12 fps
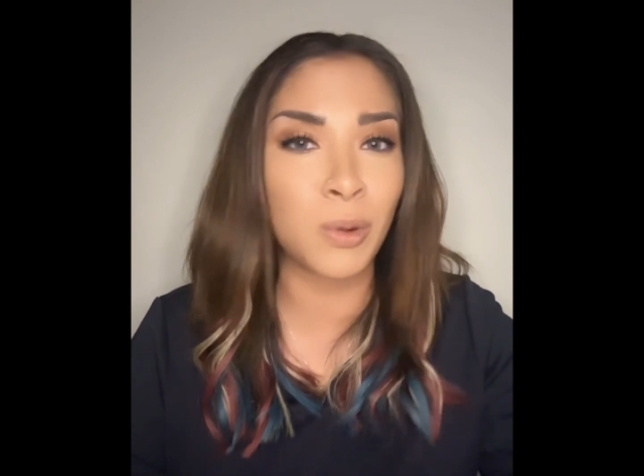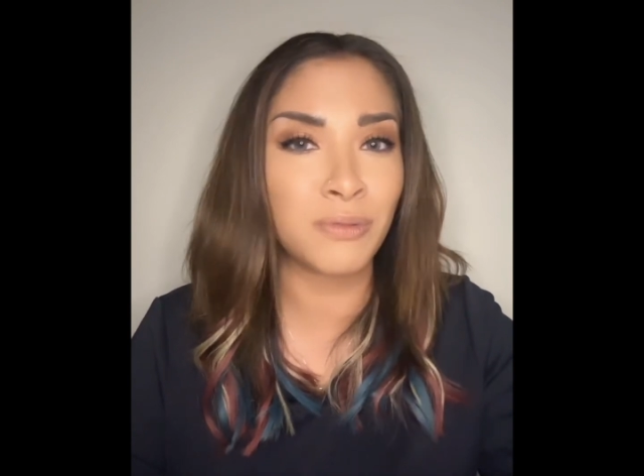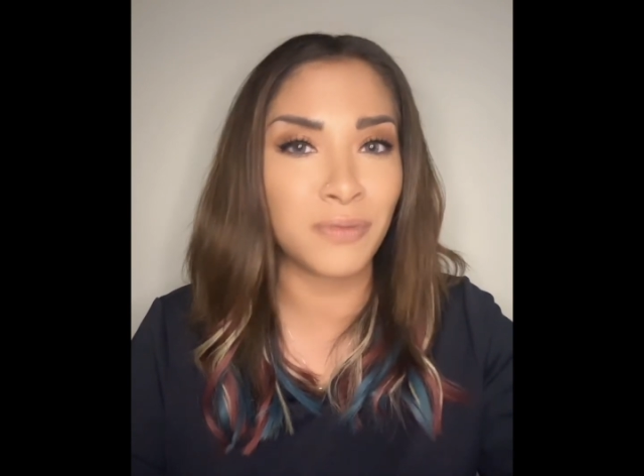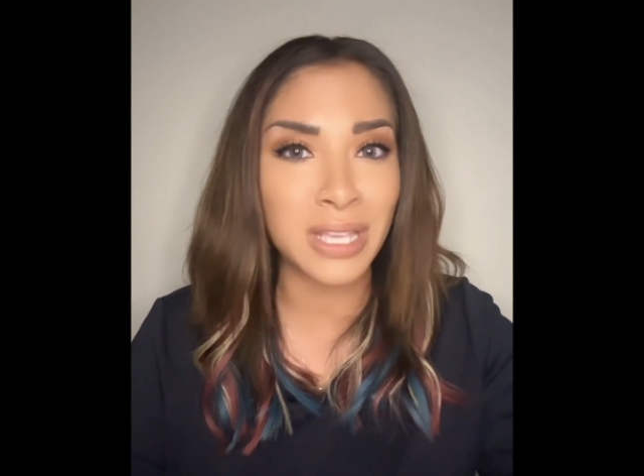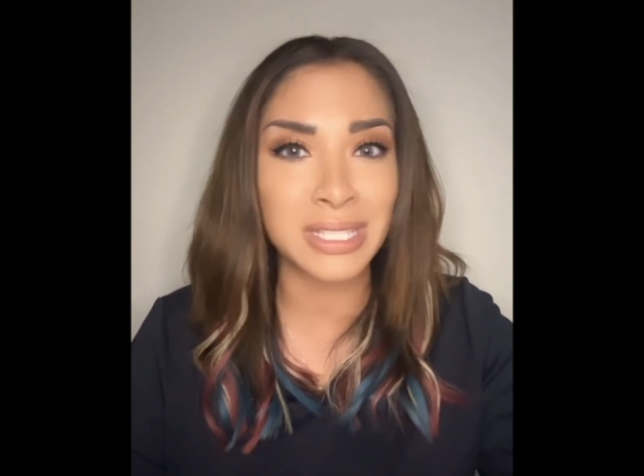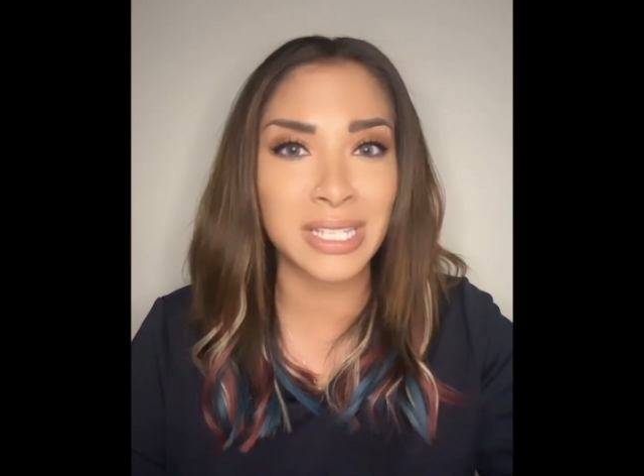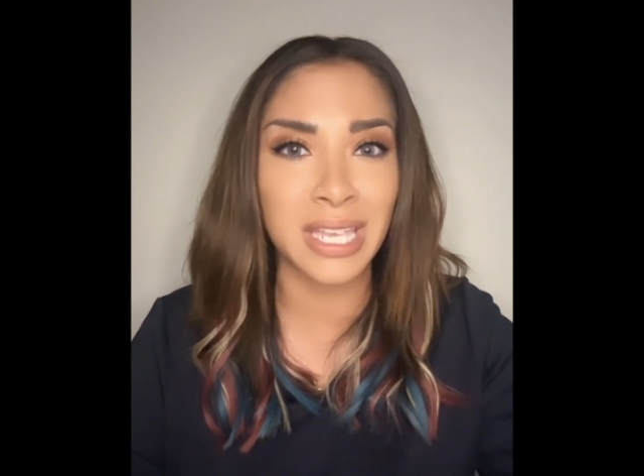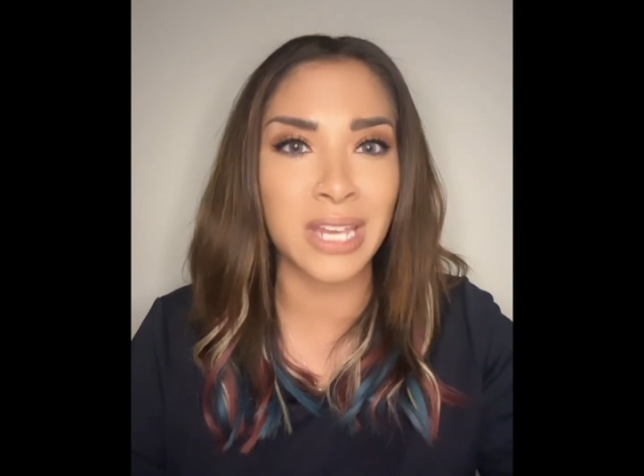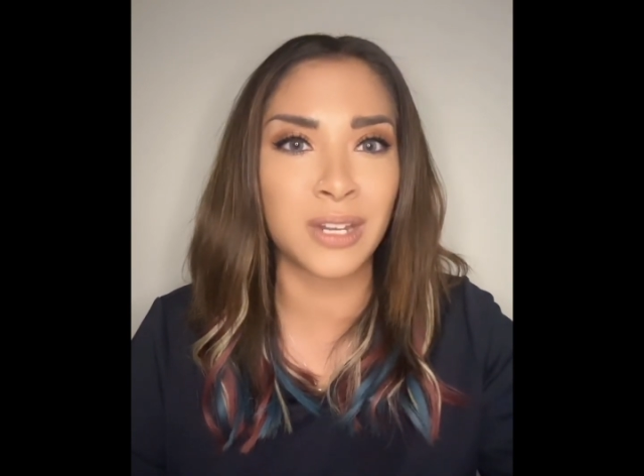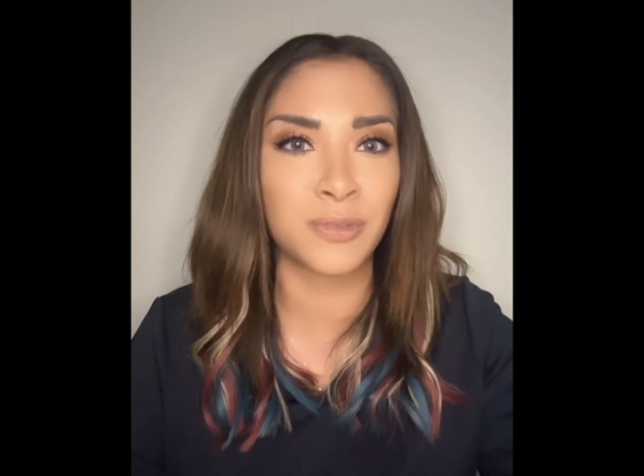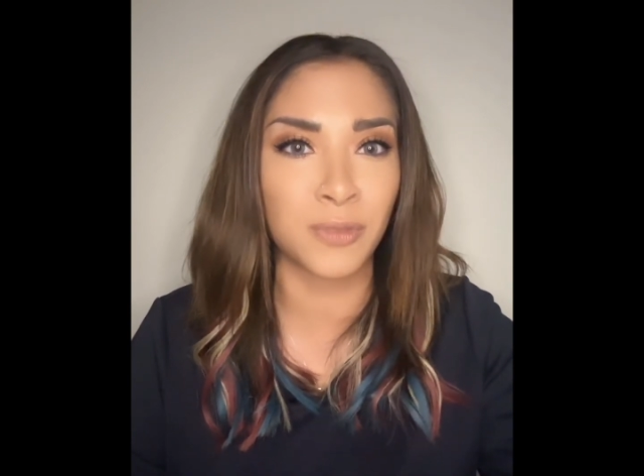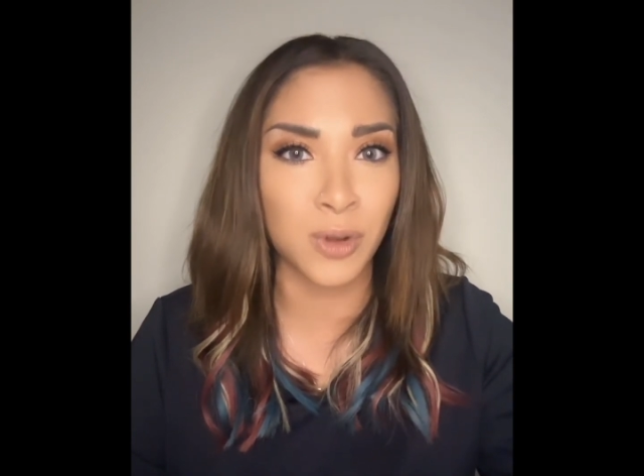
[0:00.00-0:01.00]
or
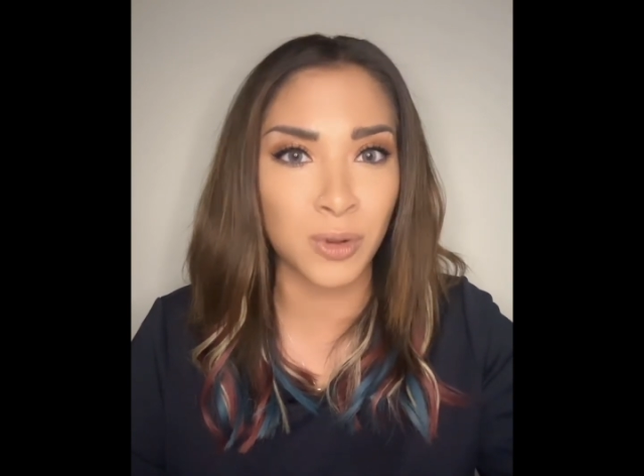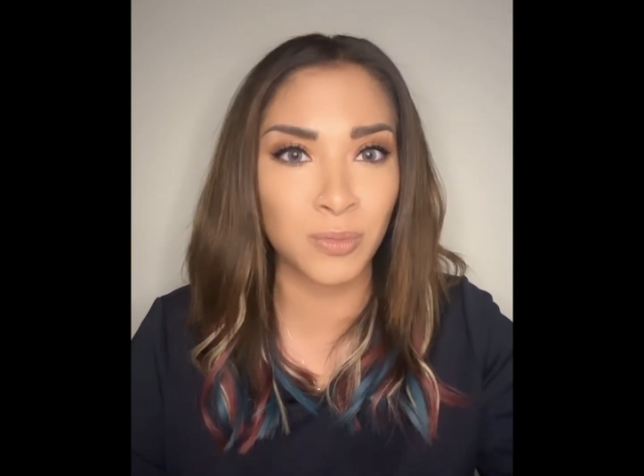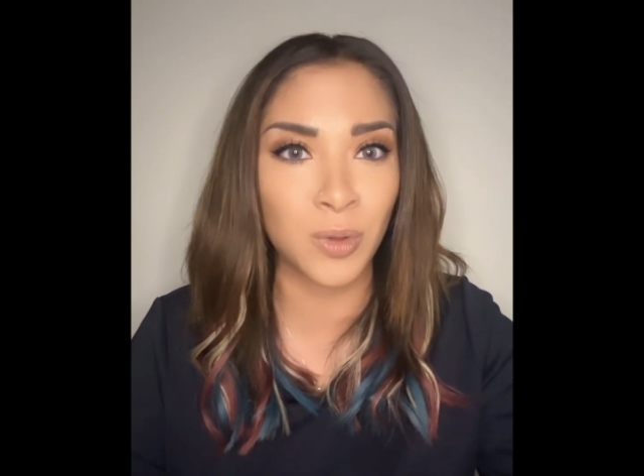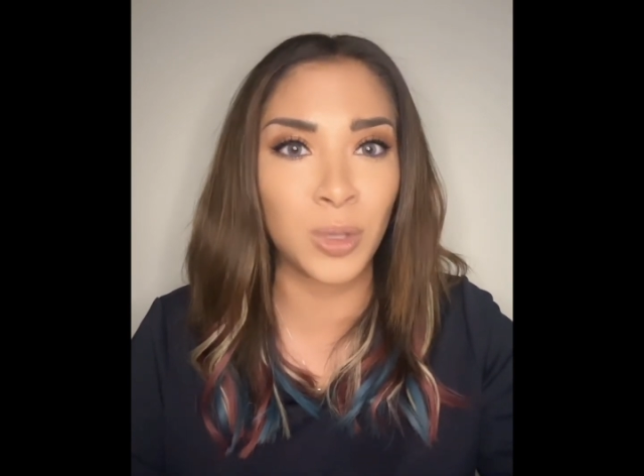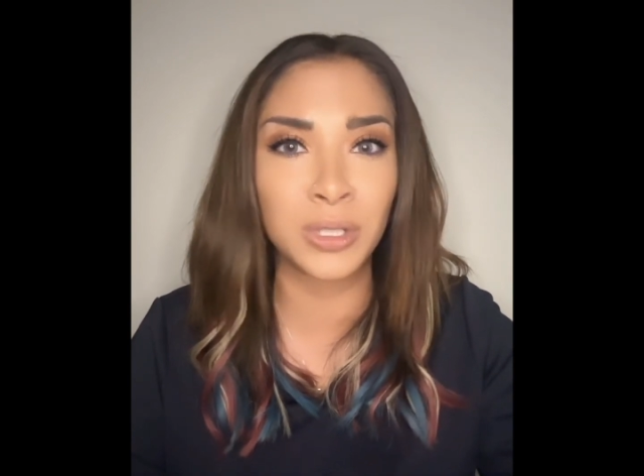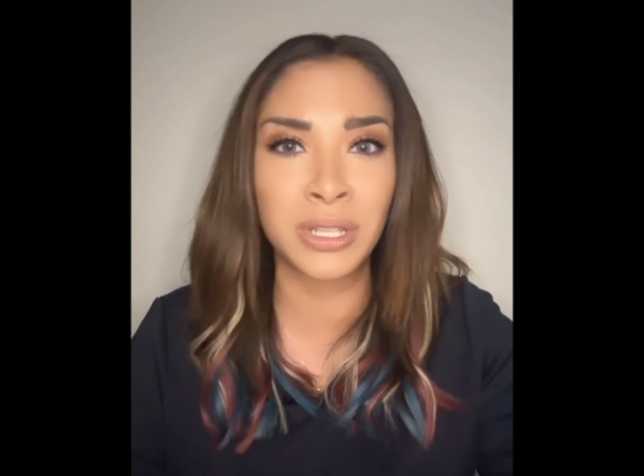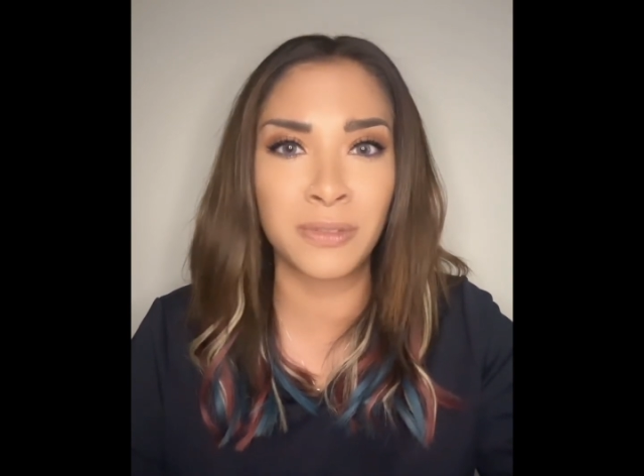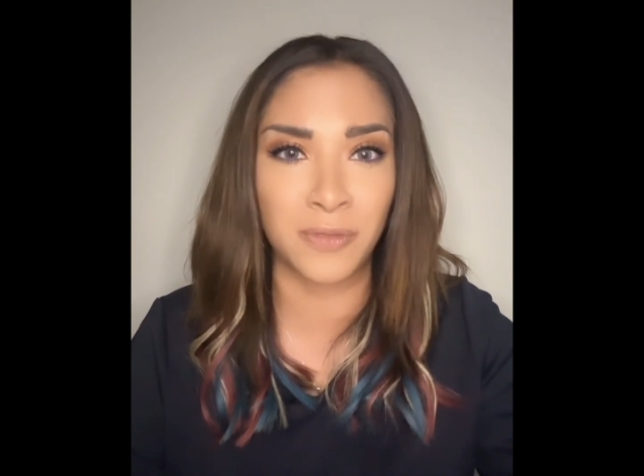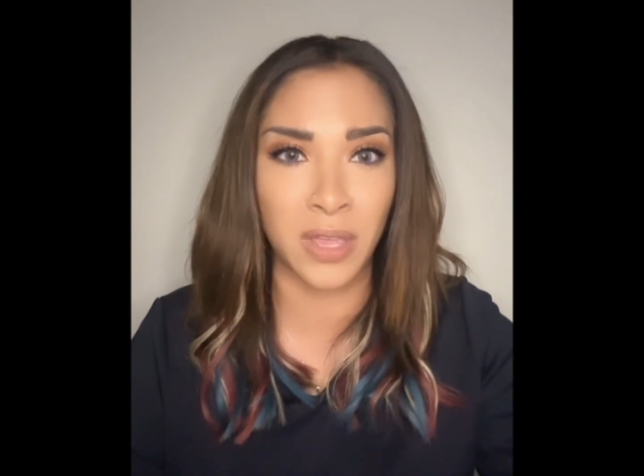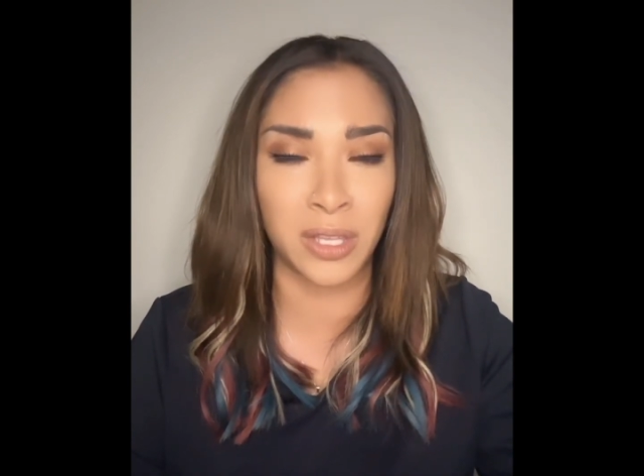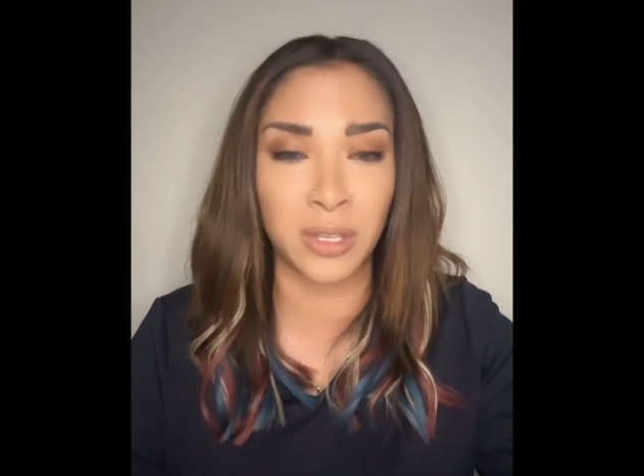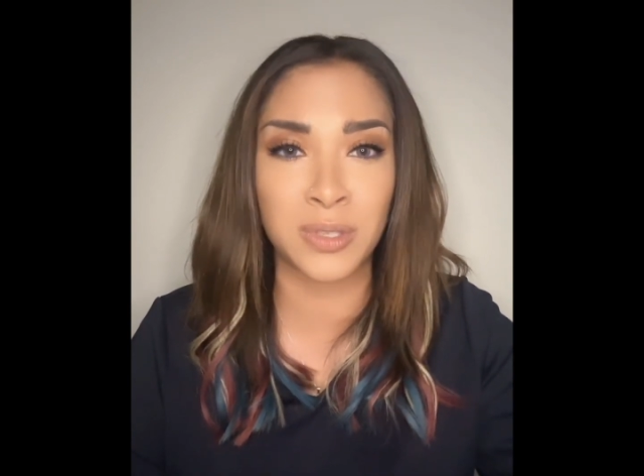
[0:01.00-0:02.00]
investigated for her role in the
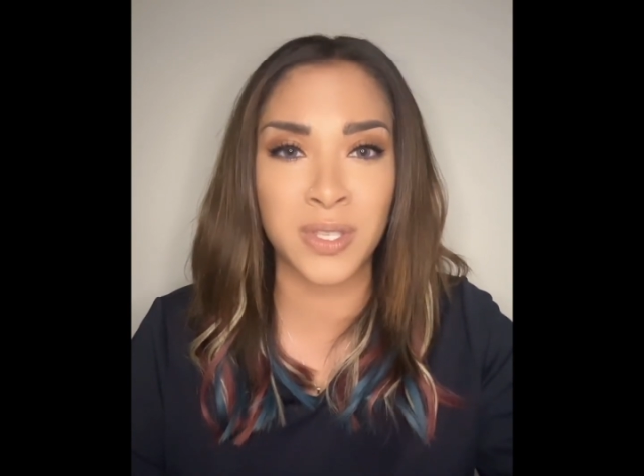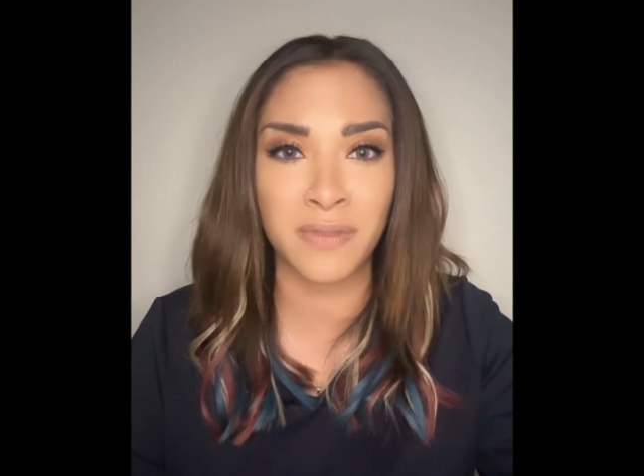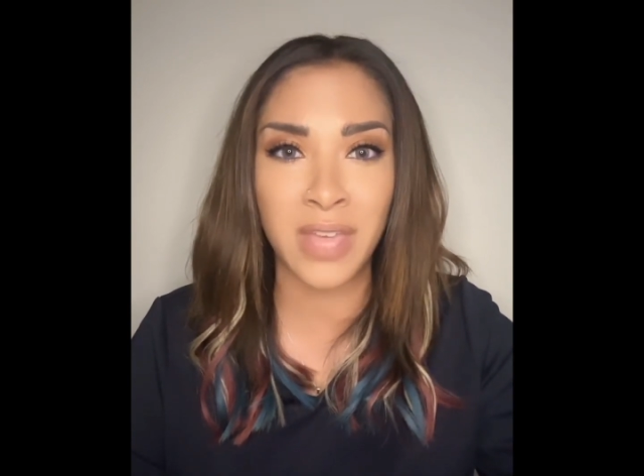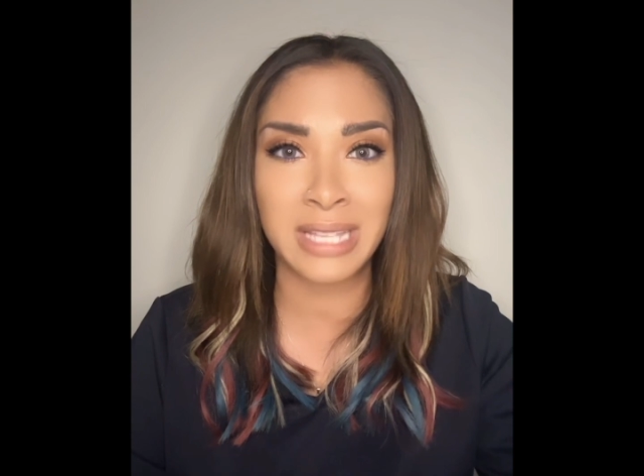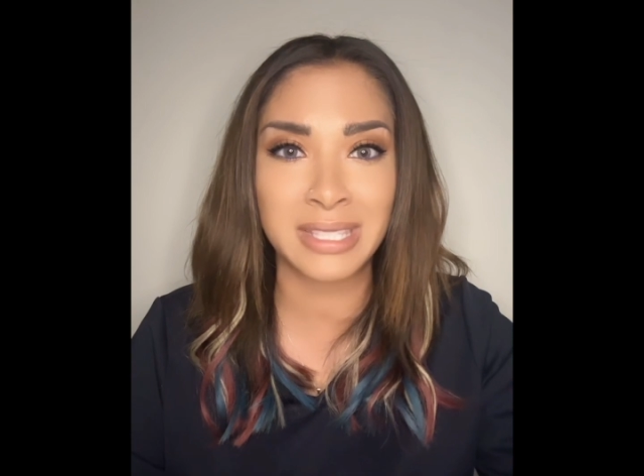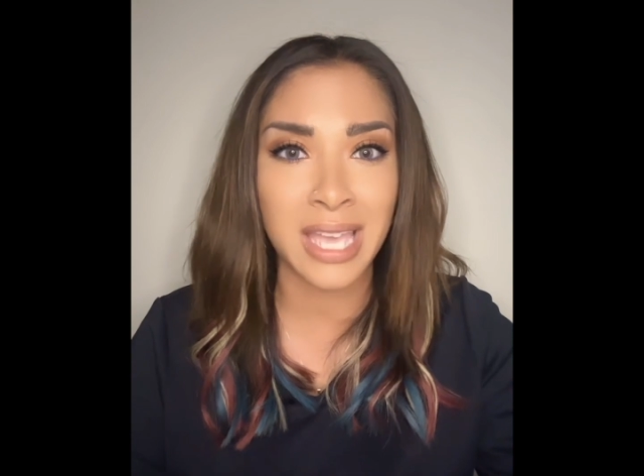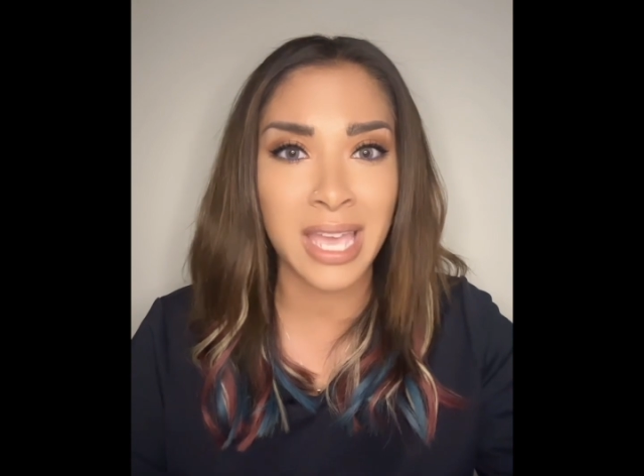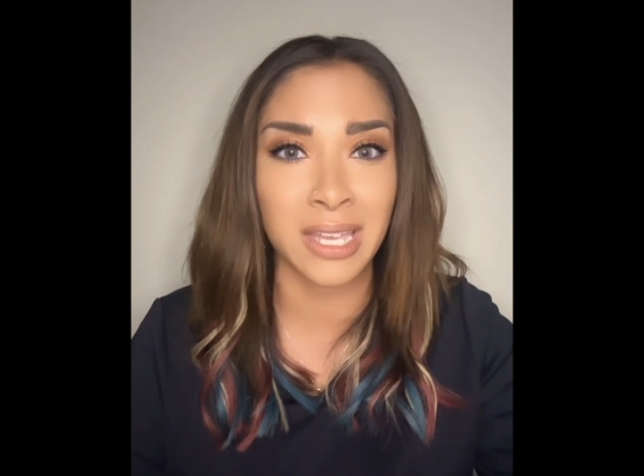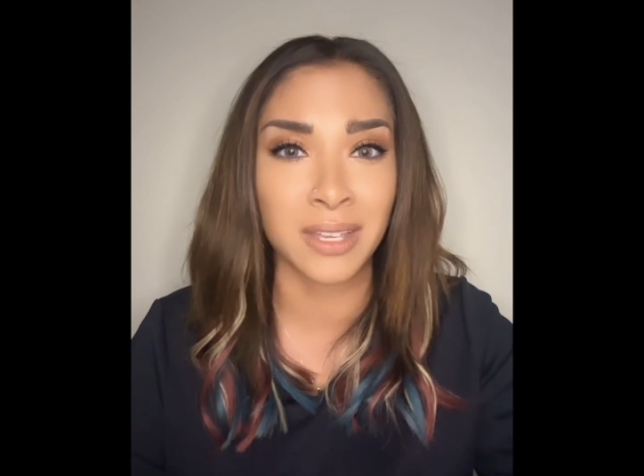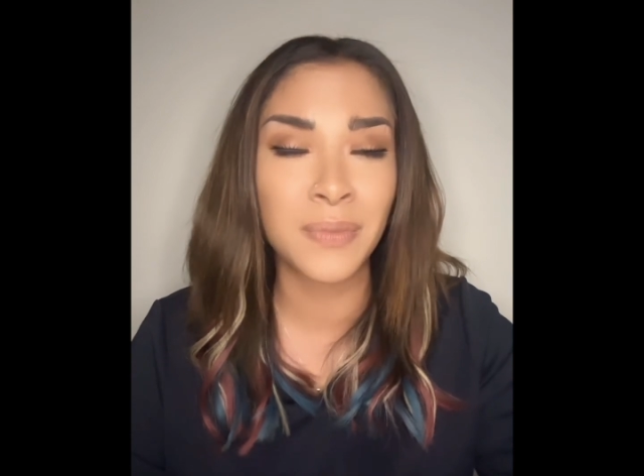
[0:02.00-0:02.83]
failures of that day?